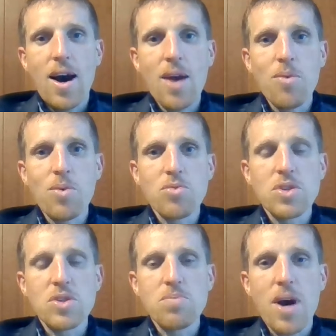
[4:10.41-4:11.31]
I will
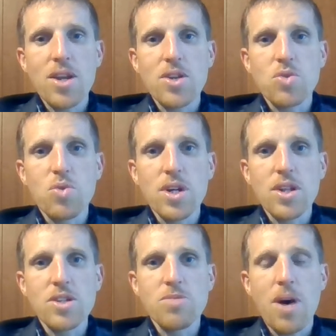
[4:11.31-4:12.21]
respond as
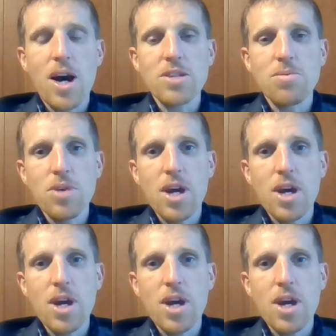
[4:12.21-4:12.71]
quickly as possible.